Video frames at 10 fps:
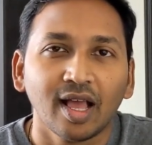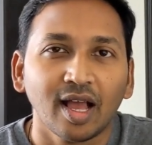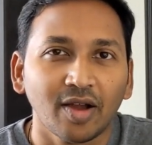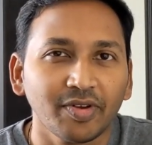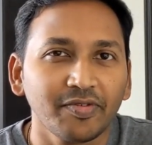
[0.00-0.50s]

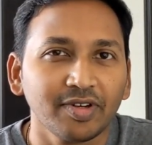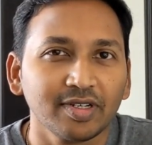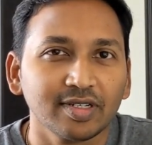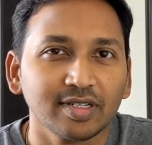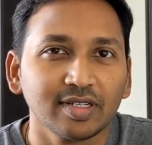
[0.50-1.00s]
However,
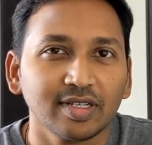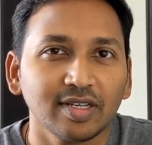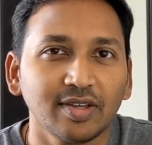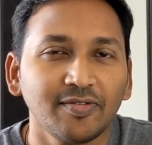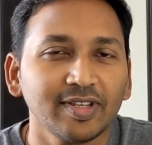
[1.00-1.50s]

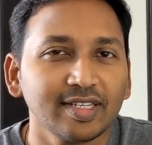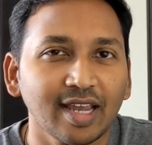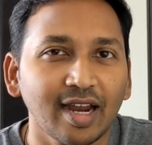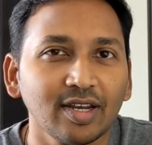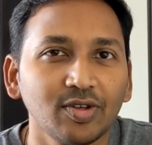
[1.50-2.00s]
if we
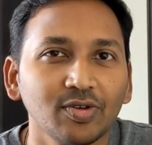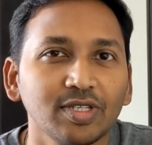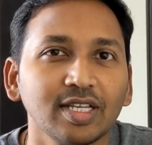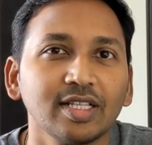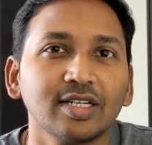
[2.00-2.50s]
start
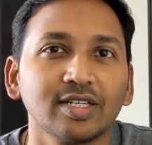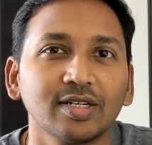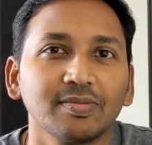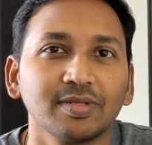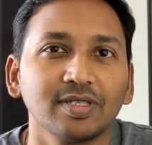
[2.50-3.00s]
using the
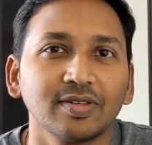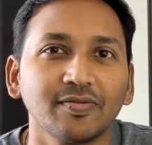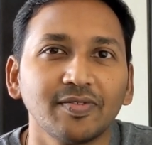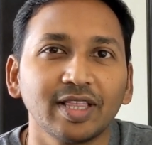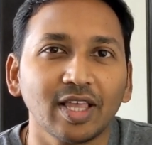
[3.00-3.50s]
terms
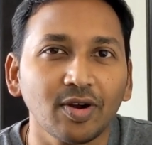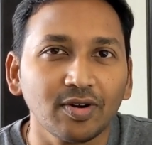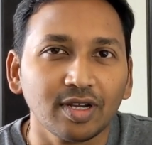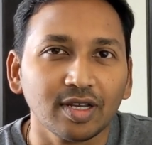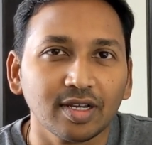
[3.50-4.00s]

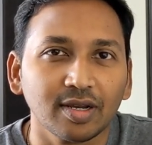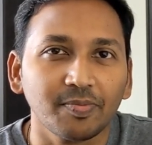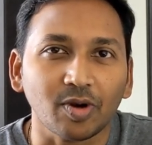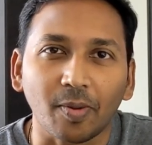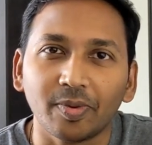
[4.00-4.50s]
without a
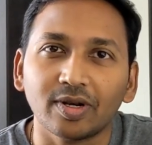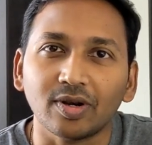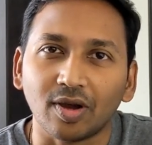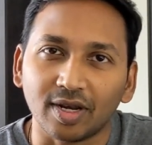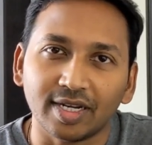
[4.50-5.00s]
proper
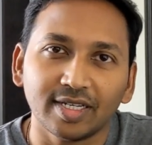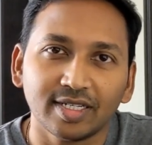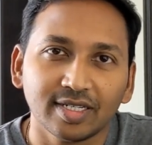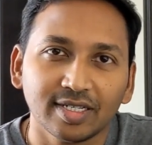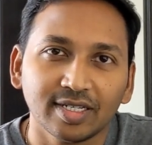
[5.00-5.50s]

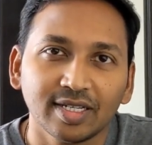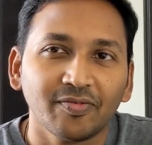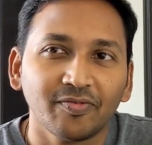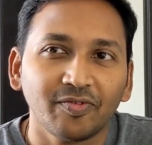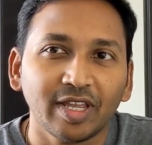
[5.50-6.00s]
knowledge,
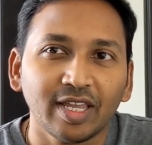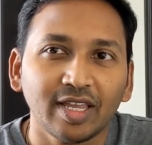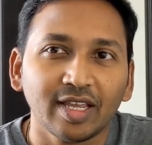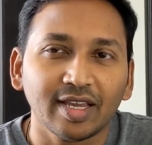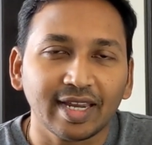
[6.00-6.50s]

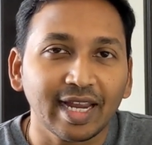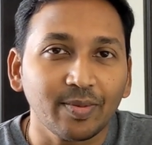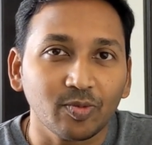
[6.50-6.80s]
we create